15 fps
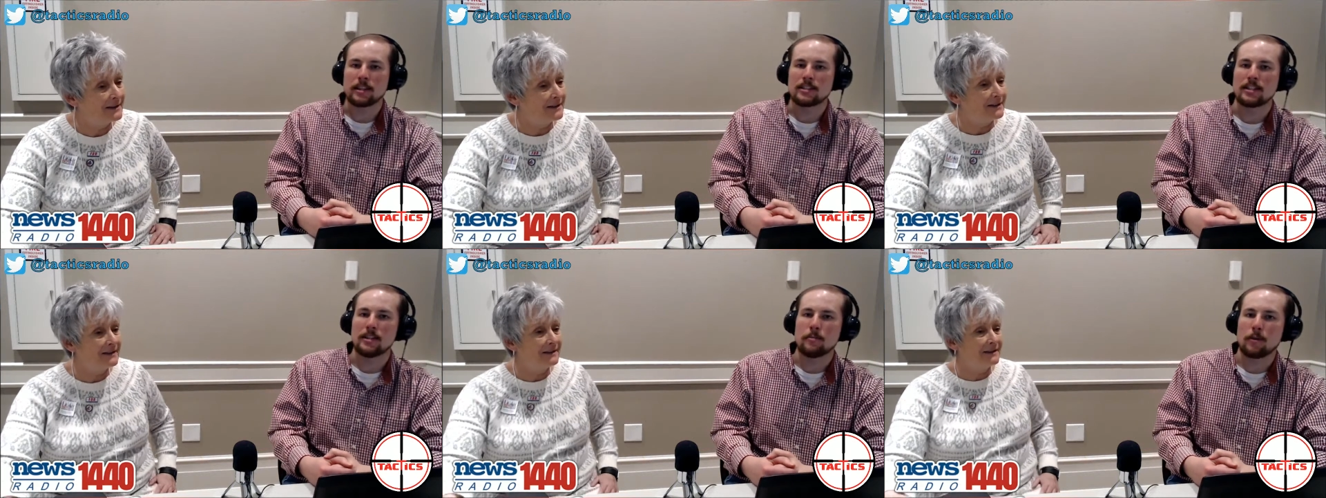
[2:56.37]

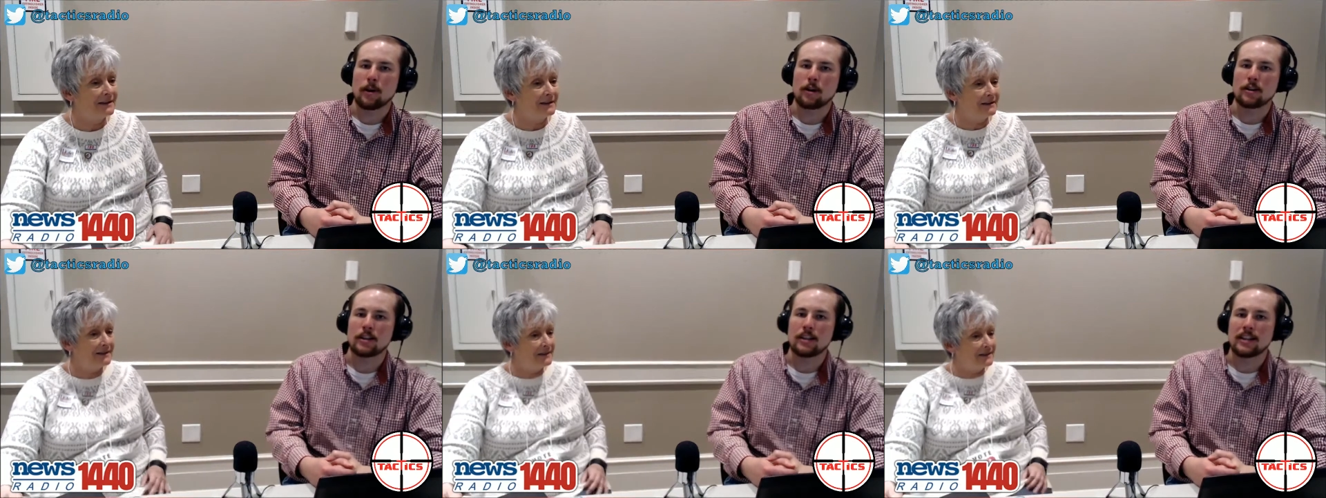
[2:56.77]
Speaker 1: Tea
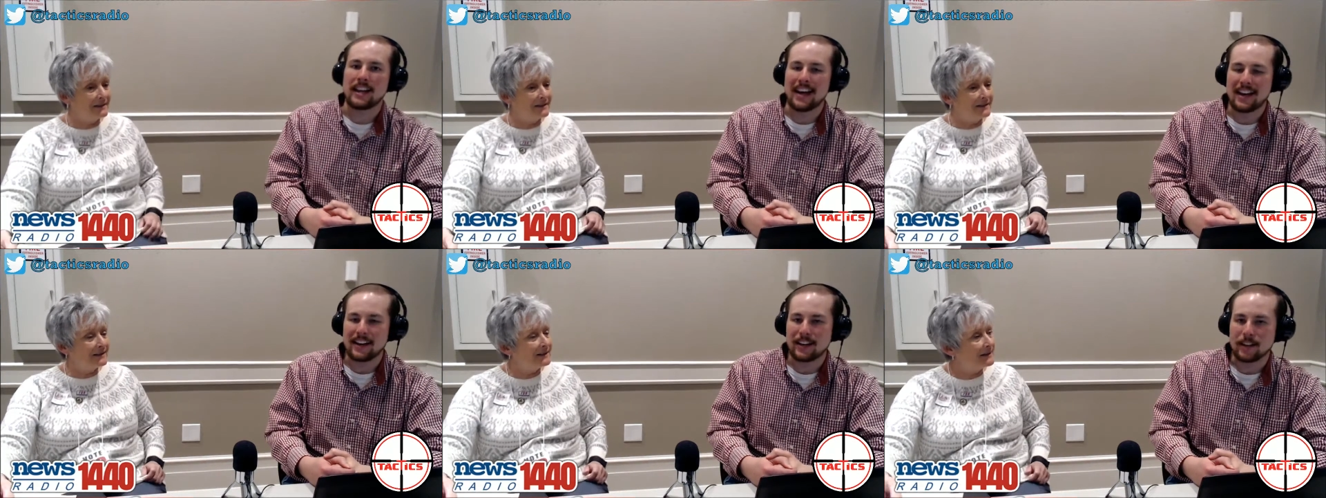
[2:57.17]
Party
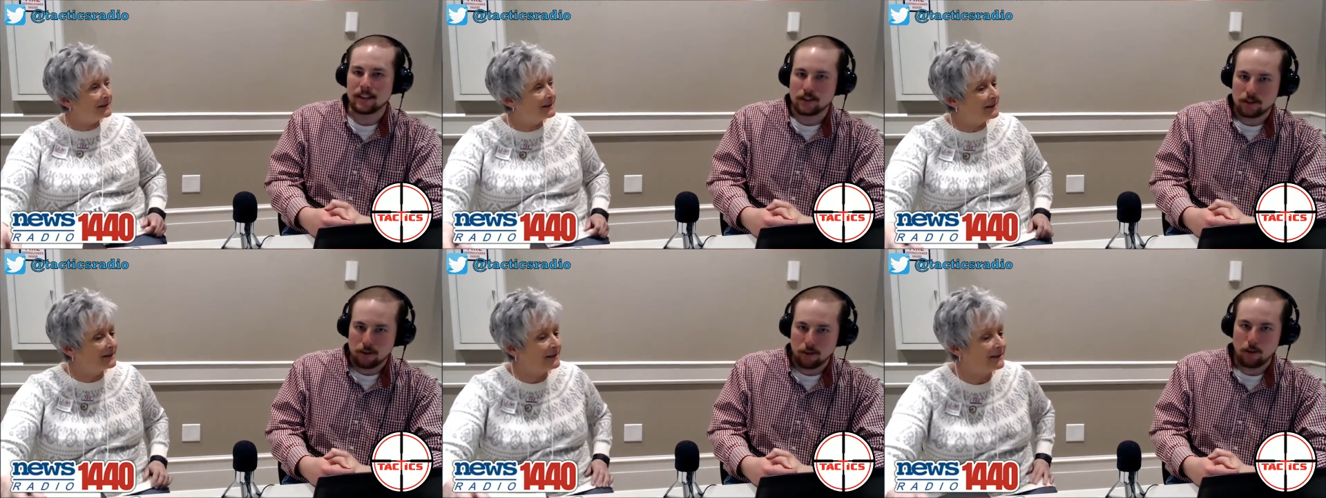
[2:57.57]

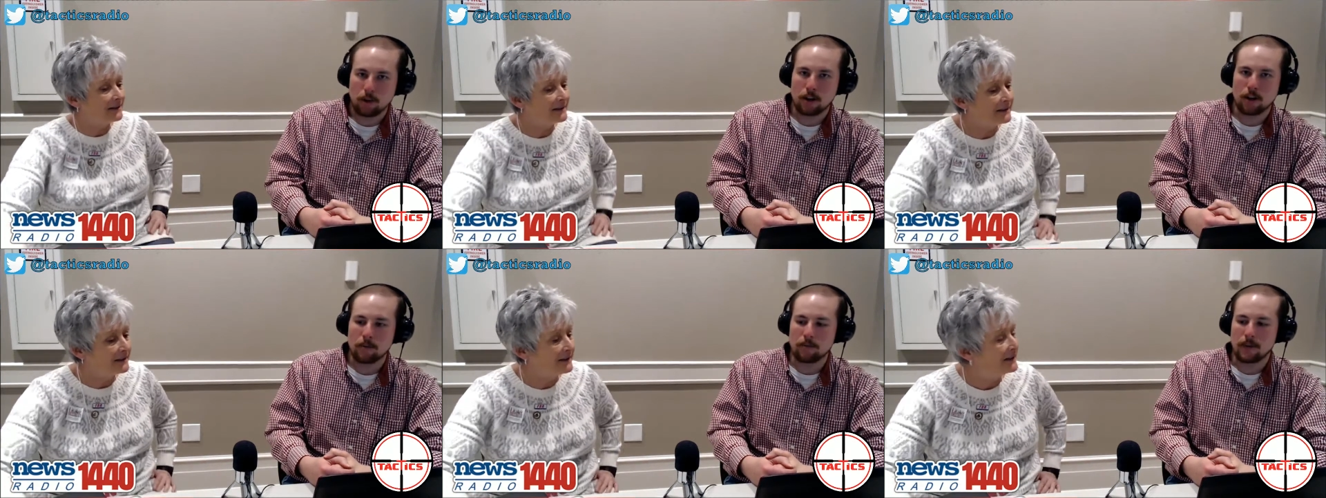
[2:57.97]
Candidates
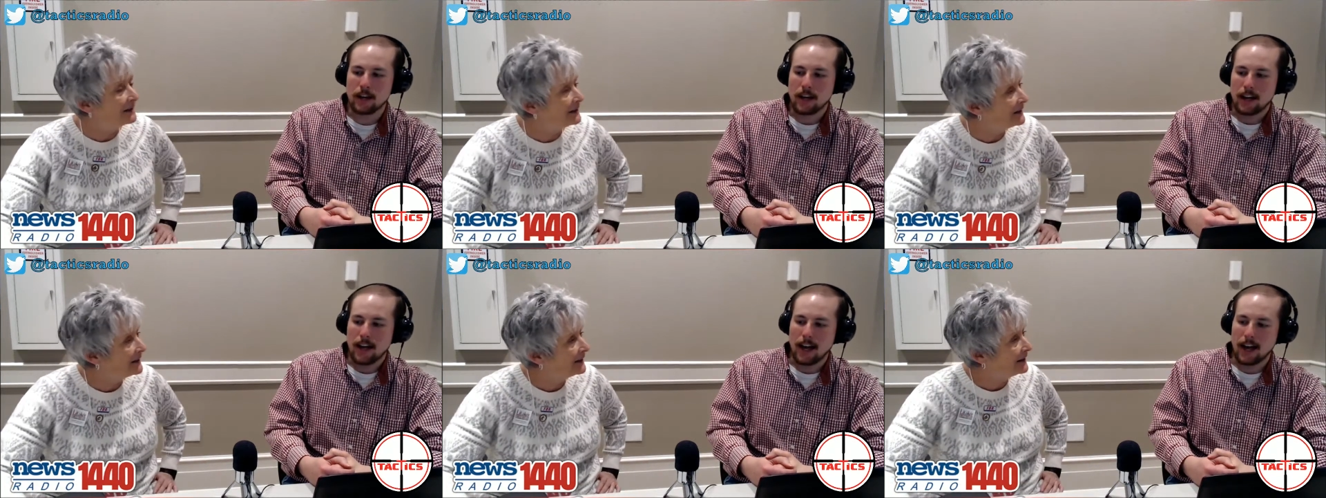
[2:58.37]
Forum,
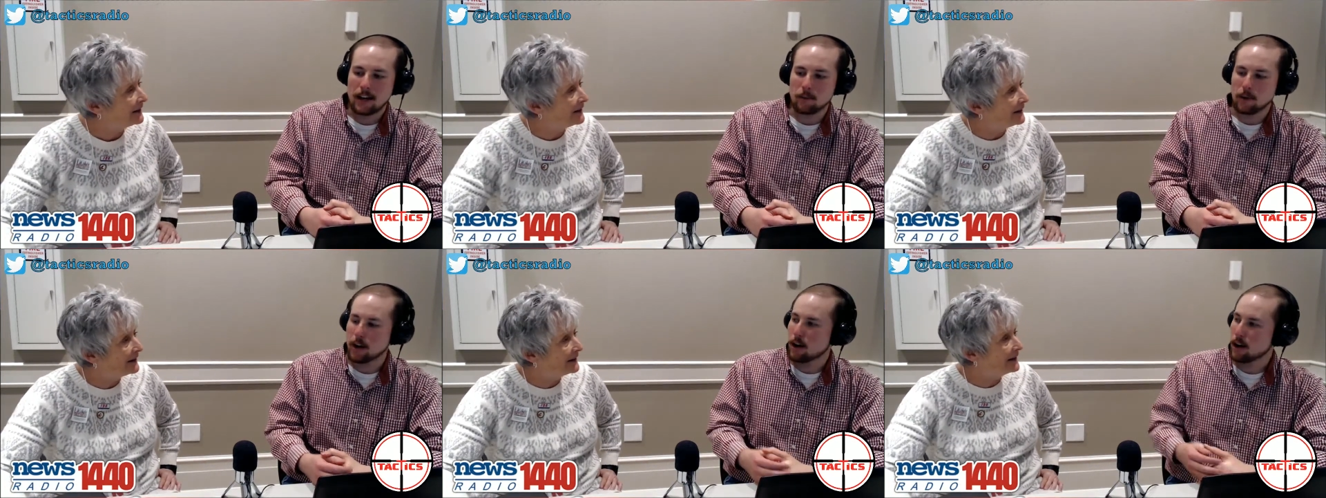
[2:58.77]

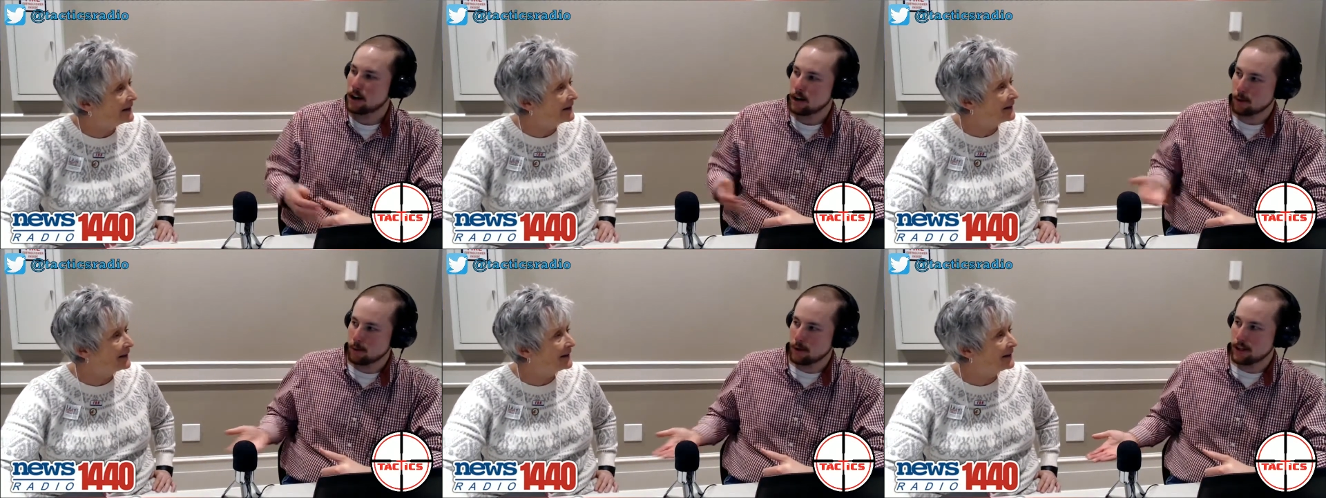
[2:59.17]
and we are
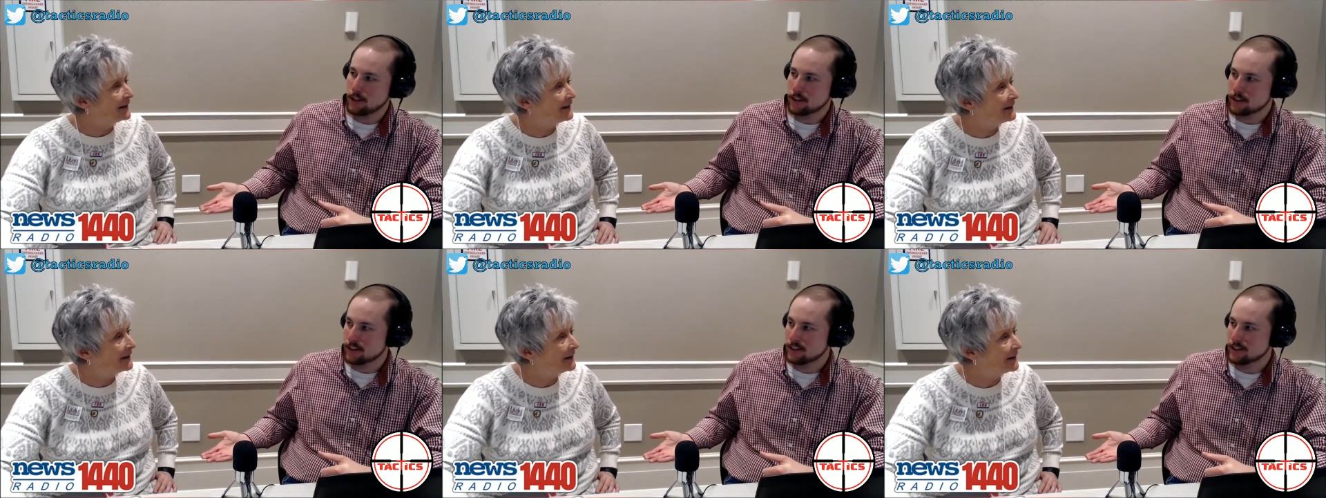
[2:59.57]
here with
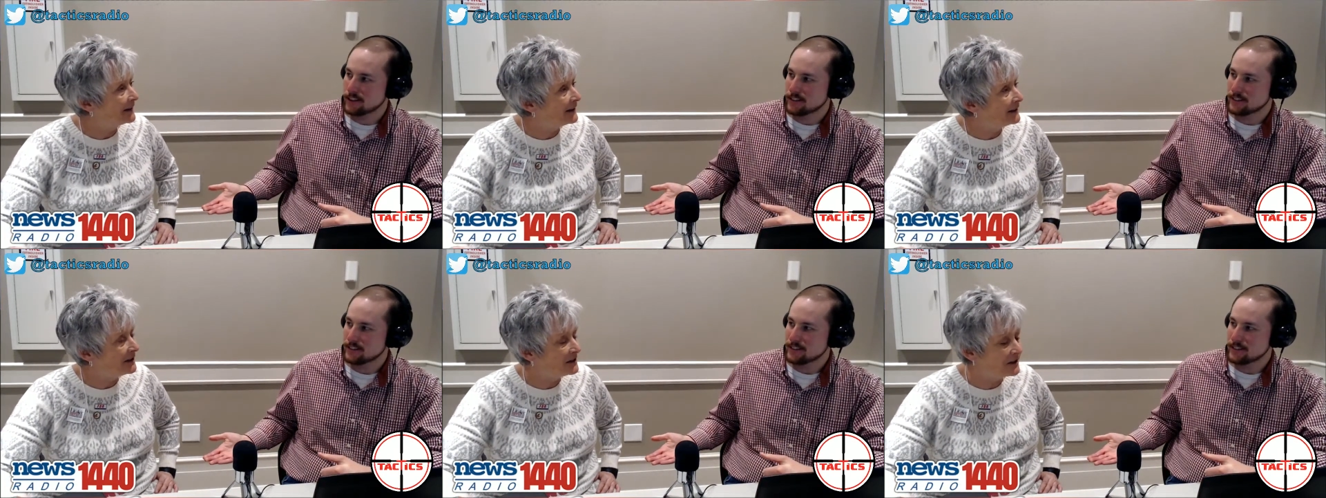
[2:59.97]

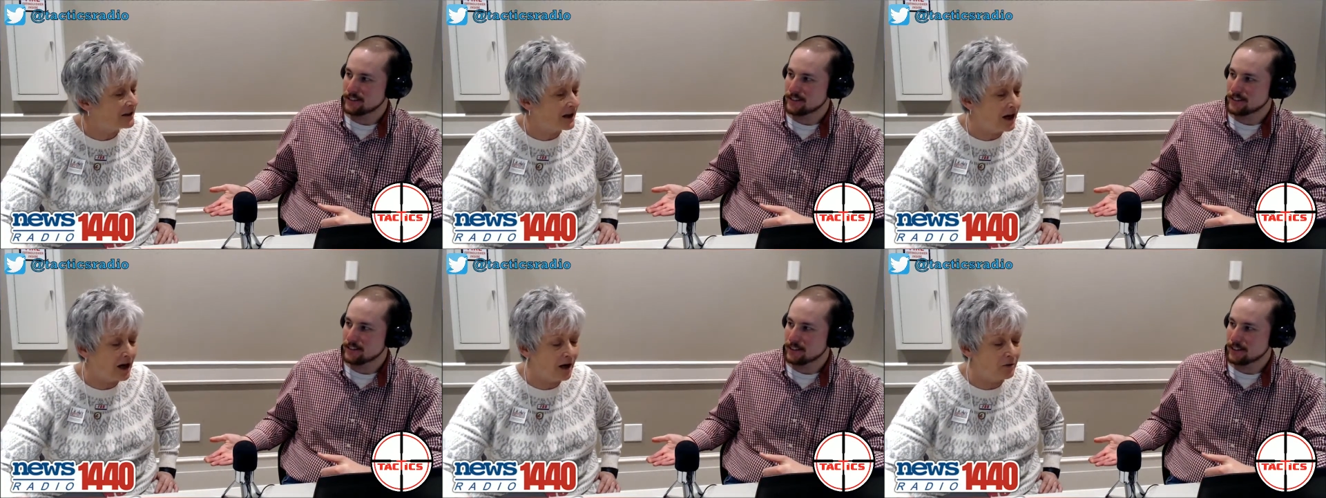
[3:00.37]

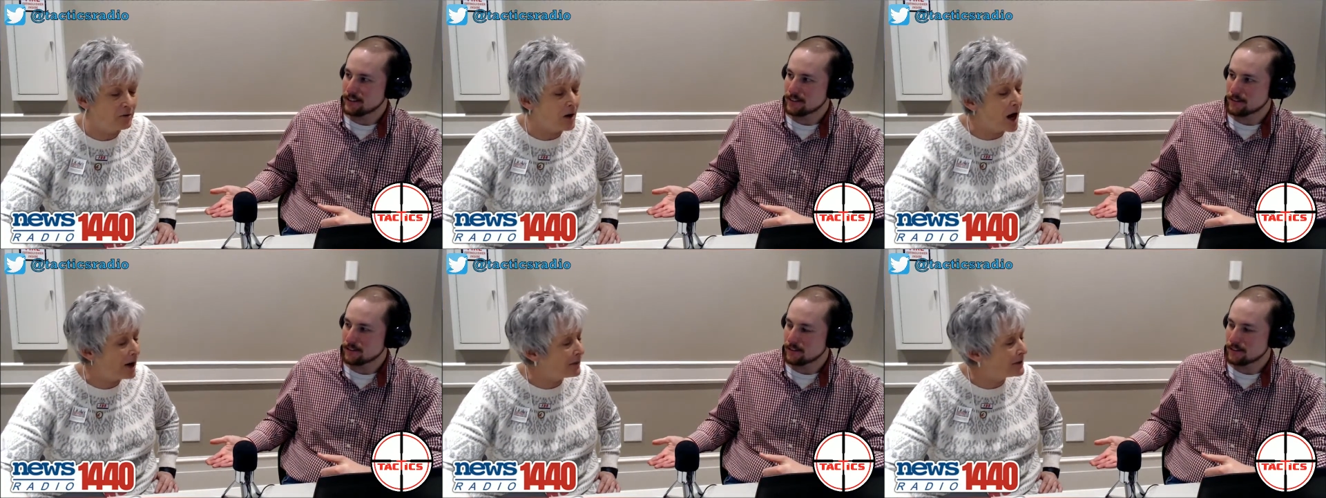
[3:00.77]
Speaker 2: uh, Robin